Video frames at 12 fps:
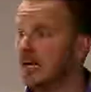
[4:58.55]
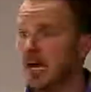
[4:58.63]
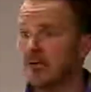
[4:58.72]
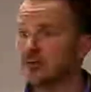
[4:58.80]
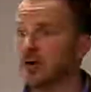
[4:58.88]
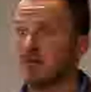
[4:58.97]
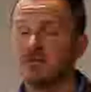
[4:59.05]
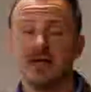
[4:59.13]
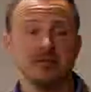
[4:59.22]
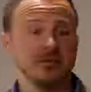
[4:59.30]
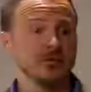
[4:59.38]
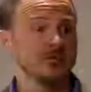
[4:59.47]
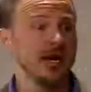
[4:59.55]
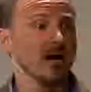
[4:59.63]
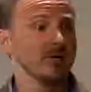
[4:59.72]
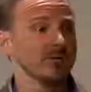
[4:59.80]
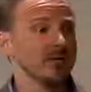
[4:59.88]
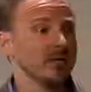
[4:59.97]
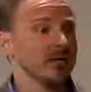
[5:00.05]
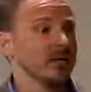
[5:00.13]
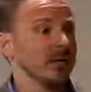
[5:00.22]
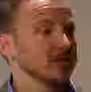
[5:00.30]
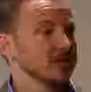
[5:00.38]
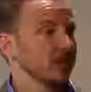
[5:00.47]
and drove that thing around
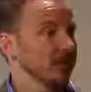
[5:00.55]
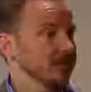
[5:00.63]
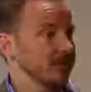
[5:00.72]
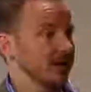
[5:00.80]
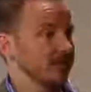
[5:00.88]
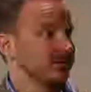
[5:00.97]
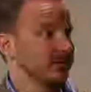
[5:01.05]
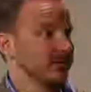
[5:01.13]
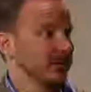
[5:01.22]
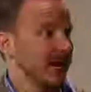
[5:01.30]
and sold stuff.